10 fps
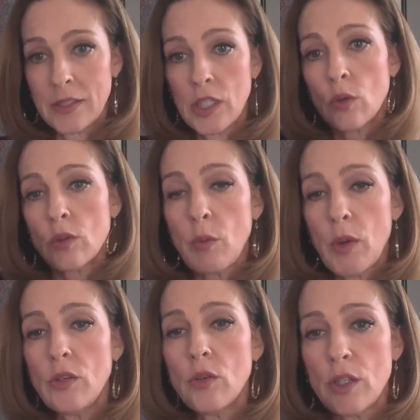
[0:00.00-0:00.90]
the only way
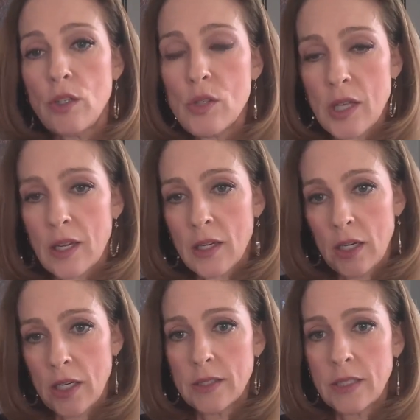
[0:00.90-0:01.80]
you can use that
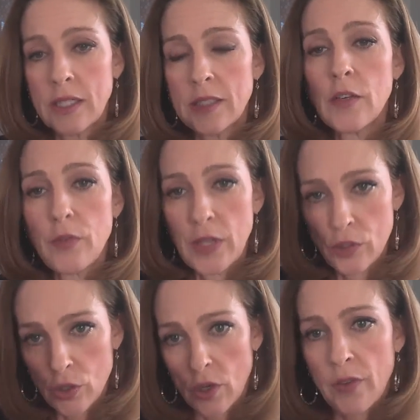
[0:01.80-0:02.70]
gun is if
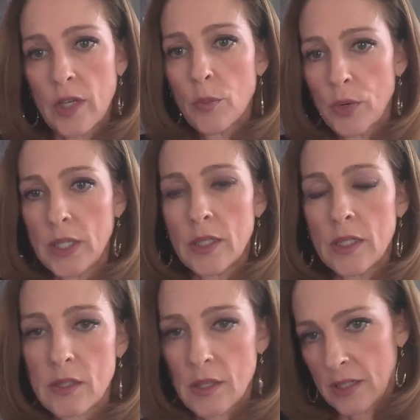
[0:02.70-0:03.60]
it's your fingerprint
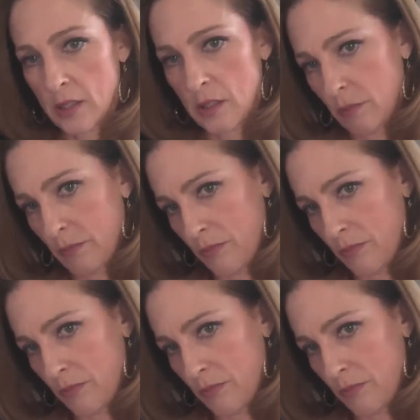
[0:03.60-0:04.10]
that's